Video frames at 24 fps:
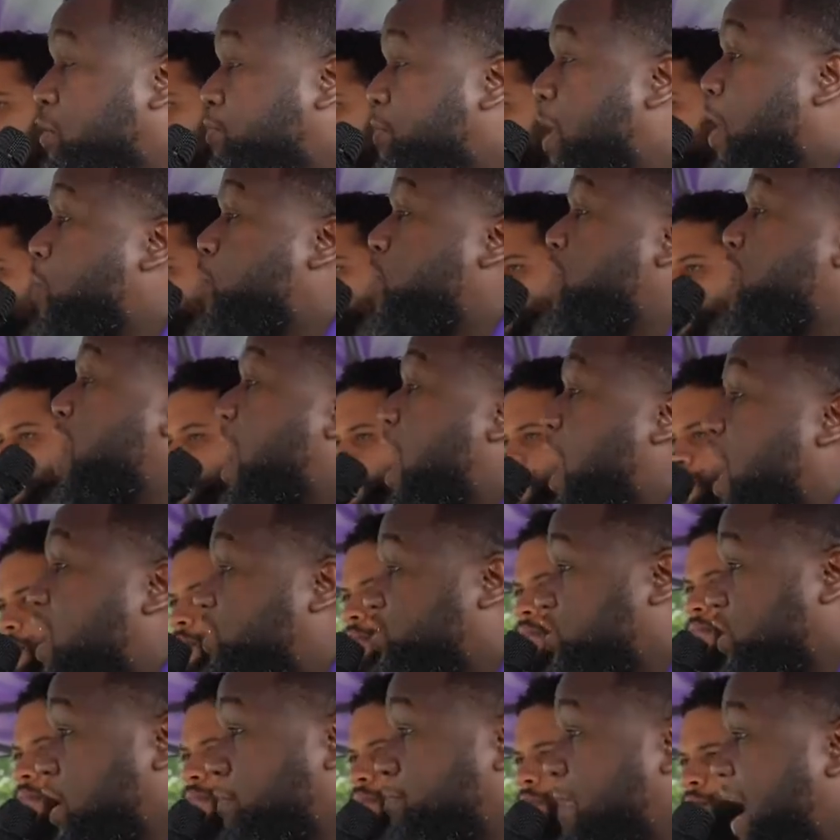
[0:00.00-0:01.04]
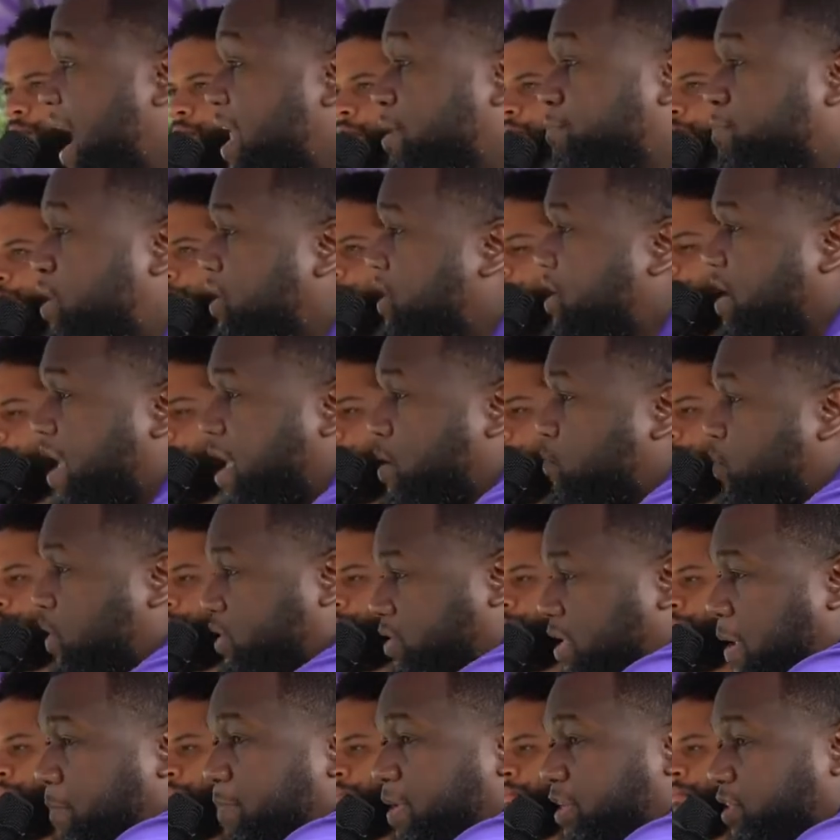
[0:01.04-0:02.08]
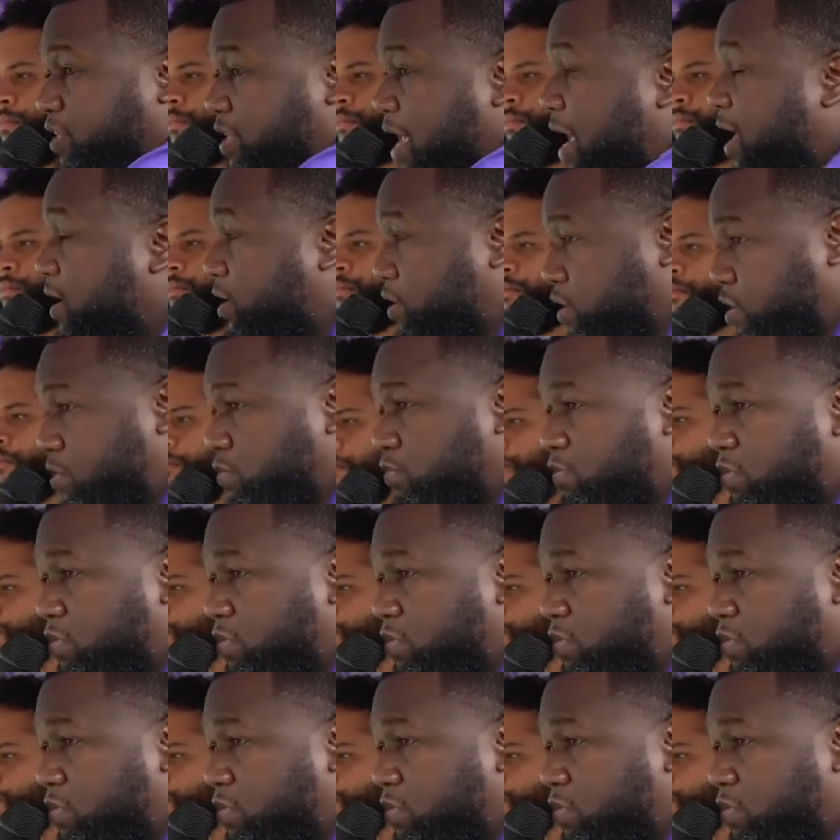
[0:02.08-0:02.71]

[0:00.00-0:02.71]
But we are somebody, but it ain't what they've been telling you.